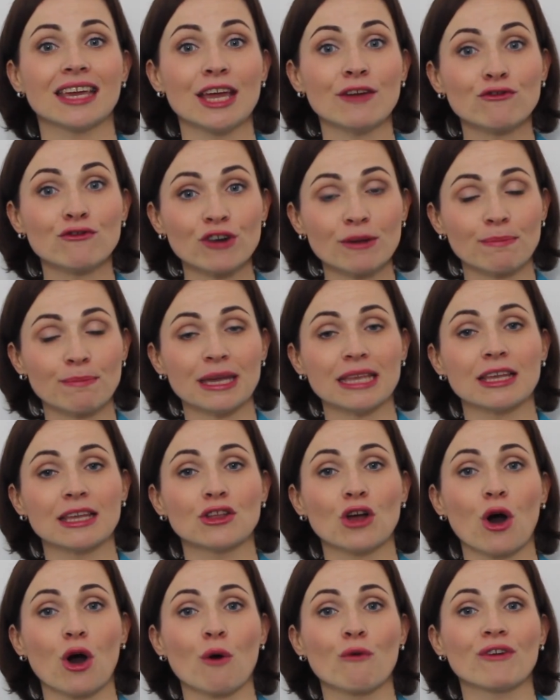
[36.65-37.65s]
if
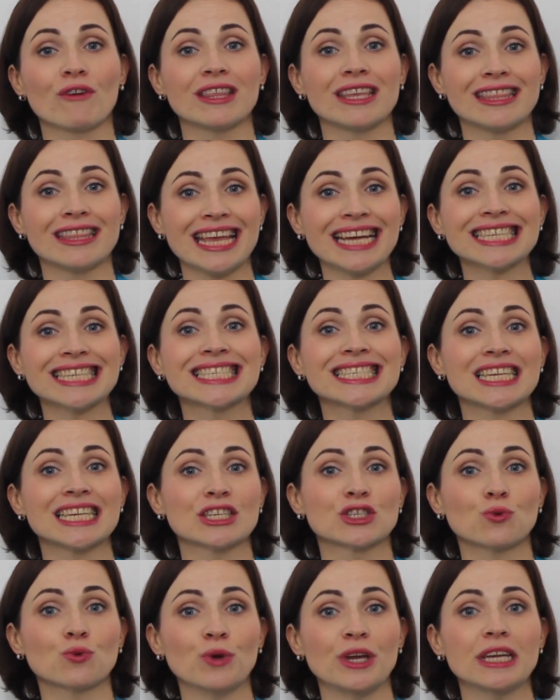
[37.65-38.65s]
repeated over the next
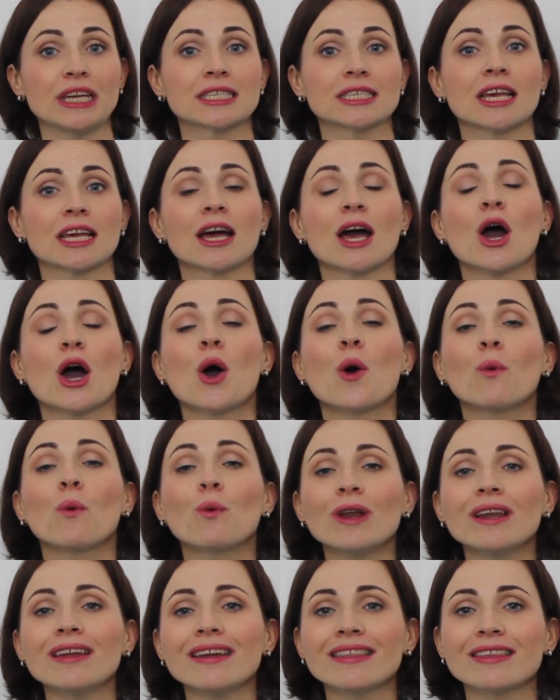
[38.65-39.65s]
6 weeks,
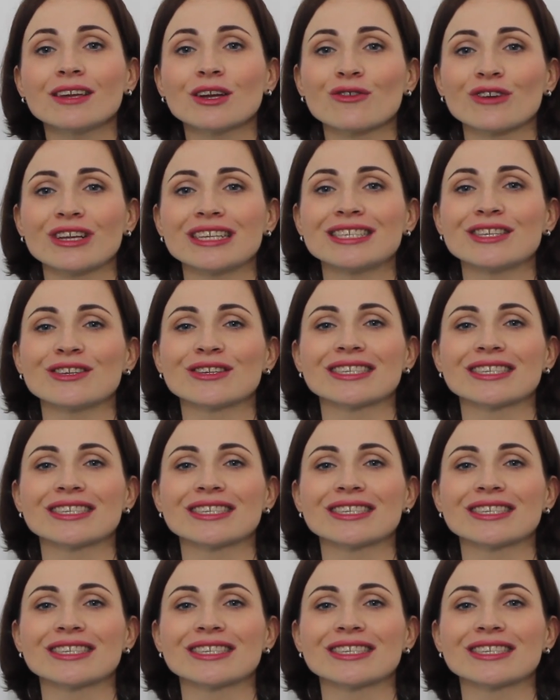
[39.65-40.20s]
will increase your